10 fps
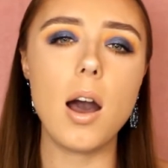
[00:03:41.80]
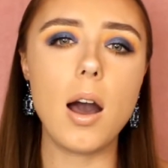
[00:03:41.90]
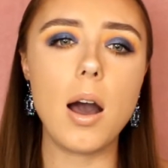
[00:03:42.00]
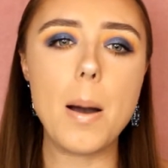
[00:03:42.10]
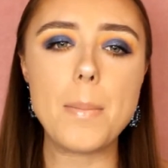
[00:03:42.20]

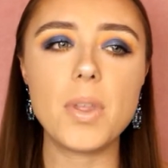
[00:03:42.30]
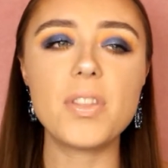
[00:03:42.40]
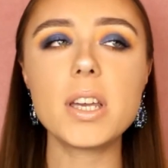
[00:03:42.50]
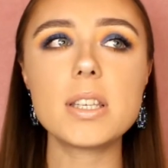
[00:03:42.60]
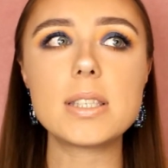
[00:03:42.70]
The
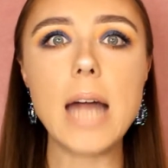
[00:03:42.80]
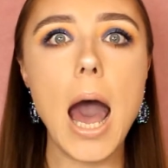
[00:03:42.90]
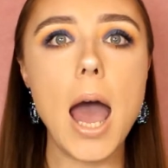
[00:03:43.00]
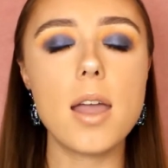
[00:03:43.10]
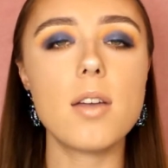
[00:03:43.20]
thing is
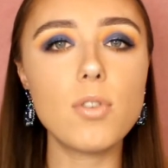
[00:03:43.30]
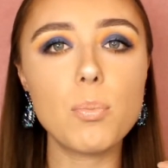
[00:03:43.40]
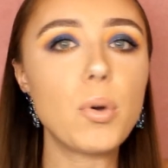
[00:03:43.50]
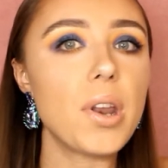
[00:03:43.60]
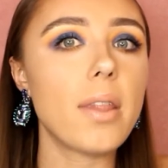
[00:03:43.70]
that if you
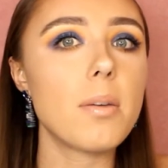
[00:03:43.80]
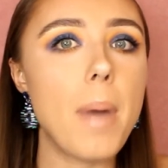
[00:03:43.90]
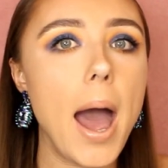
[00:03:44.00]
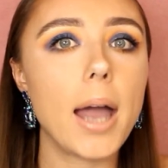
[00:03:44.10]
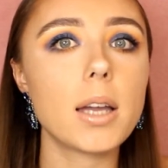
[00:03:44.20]
put it at the
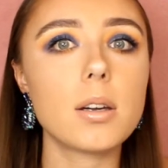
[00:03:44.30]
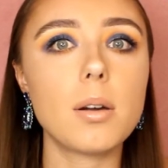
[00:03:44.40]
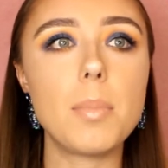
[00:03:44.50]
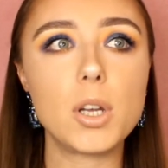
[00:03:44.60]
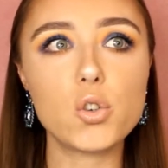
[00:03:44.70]
back,
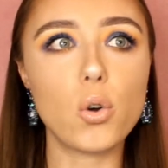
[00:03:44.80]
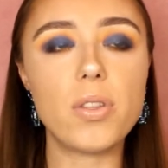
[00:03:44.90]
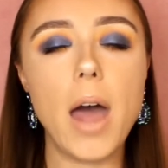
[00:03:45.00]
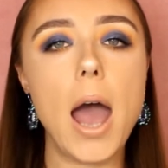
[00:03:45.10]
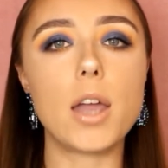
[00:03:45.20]
make sure
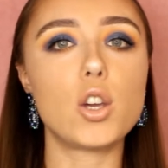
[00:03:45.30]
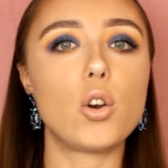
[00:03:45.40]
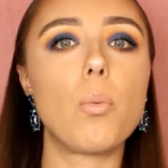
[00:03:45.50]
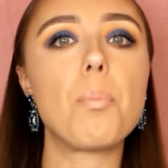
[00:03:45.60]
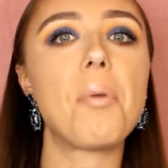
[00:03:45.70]
that you
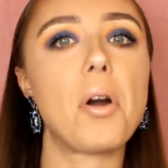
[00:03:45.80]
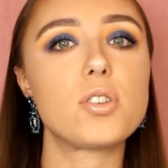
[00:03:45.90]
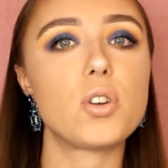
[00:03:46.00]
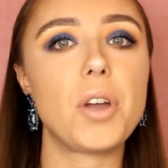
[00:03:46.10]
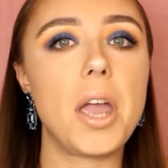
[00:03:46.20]
don't
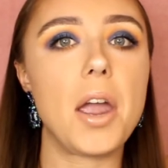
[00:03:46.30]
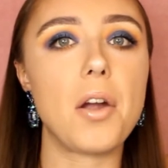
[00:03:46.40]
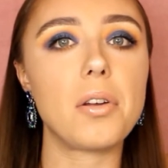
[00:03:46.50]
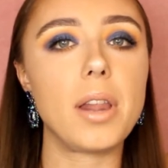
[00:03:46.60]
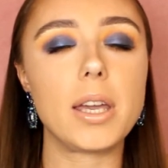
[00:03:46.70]
part your
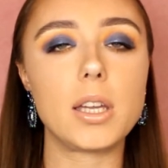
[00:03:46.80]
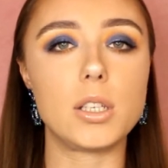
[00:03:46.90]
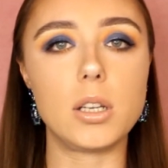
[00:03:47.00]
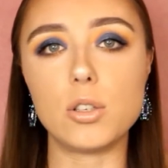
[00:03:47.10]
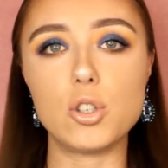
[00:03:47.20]
hair like
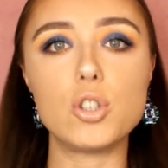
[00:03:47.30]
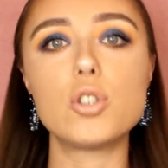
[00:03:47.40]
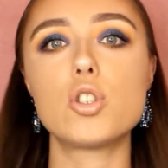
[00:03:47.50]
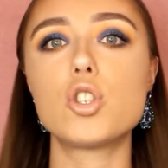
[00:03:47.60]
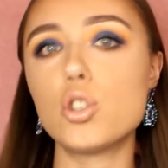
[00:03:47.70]
in
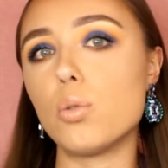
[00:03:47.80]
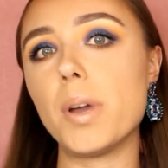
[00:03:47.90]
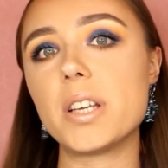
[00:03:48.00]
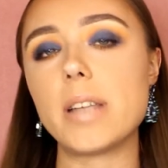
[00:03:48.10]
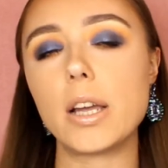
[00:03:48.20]
two
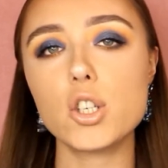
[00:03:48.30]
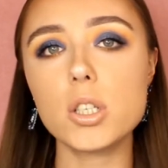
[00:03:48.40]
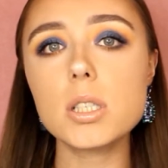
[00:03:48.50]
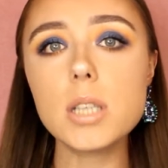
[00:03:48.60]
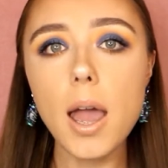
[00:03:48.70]
big
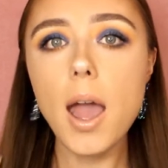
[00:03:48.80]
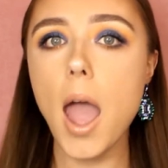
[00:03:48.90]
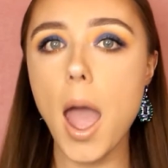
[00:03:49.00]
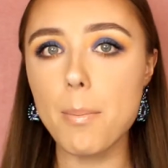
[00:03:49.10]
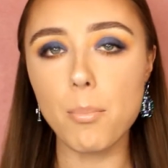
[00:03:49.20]
sections
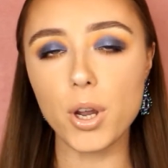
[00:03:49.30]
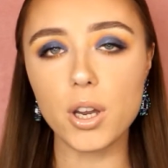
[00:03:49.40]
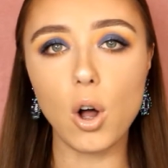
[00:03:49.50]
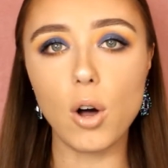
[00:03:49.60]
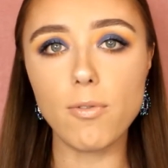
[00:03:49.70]
and bring it
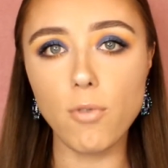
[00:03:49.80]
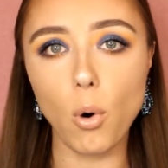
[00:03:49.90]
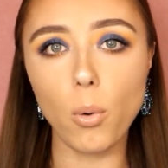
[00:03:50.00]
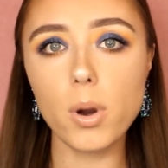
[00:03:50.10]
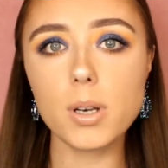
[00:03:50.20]
all
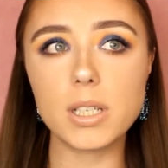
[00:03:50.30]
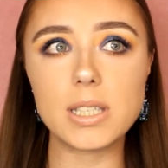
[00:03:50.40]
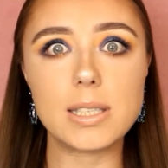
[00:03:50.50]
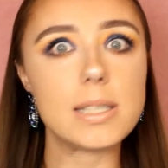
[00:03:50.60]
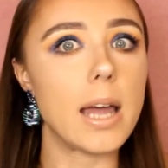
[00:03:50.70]
forward,
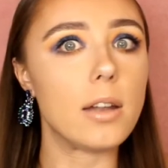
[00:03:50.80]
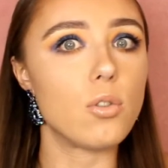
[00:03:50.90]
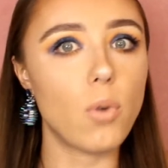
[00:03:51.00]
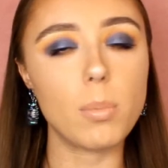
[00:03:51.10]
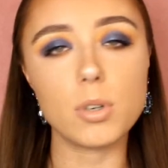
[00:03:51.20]
because then the
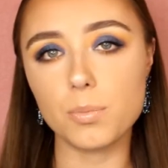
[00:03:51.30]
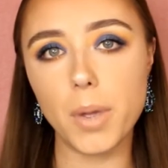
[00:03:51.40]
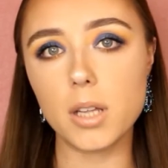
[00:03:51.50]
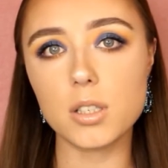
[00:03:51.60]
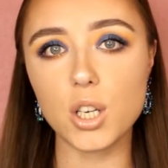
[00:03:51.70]
rubber
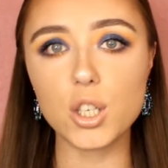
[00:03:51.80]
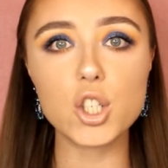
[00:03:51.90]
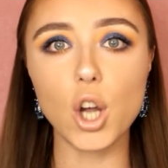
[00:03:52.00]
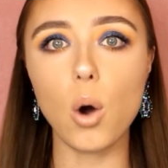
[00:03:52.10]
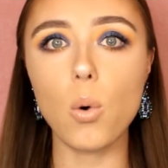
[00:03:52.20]
band's gonna
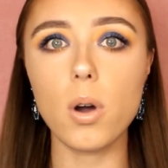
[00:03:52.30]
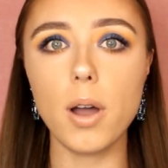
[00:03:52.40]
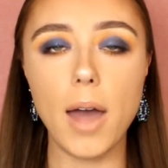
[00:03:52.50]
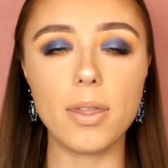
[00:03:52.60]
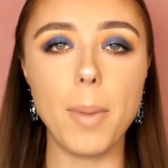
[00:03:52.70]
show
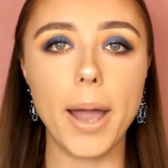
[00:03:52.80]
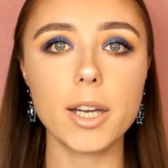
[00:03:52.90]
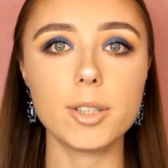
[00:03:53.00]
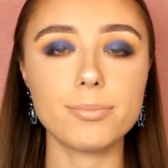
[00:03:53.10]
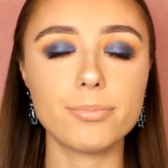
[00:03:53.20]
at the back.
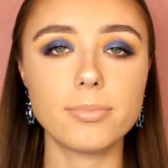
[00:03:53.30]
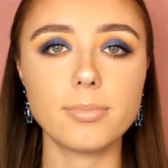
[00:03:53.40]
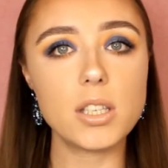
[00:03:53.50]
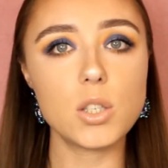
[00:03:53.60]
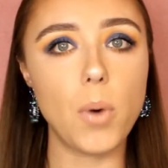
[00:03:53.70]

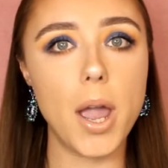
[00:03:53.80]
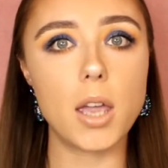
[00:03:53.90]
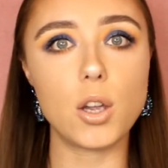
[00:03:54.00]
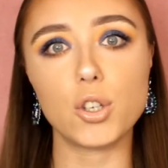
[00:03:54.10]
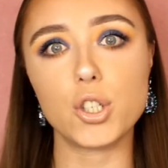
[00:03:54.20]
This way
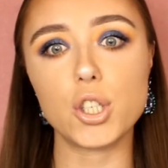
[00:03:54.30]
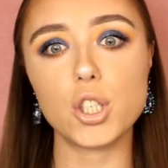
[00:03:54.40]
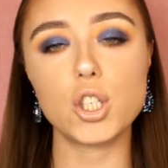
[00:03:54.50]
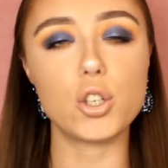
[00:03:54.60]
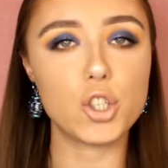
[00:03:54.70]
you're
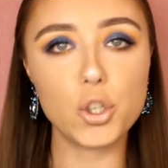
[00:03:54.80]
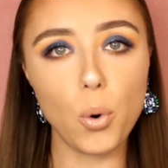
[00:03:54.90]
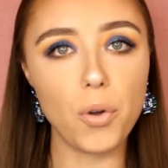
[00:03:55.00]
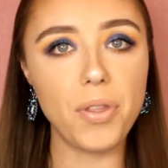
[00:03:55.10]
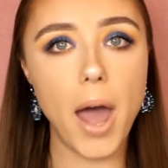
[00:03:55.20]

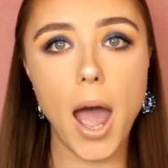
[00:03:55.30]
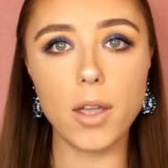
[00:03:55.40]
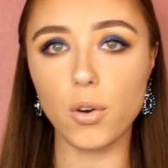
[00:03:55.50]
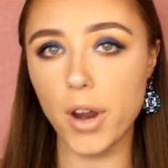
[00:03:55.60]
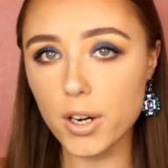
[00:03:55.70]
sure that
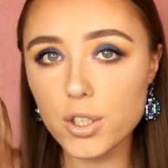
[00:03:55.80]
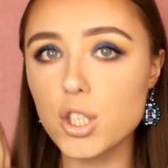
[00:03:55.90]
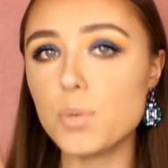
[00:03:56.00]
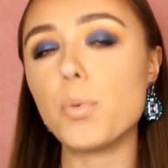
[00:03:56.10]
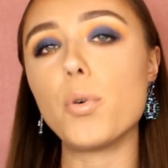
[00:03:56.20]
your hair's
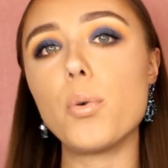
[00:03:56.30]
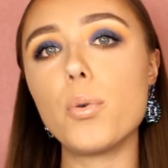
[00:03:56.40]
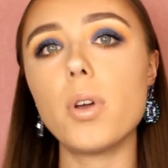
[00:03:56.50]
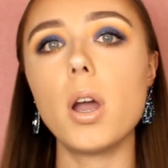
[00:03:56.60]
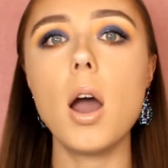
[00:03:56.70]
smooth,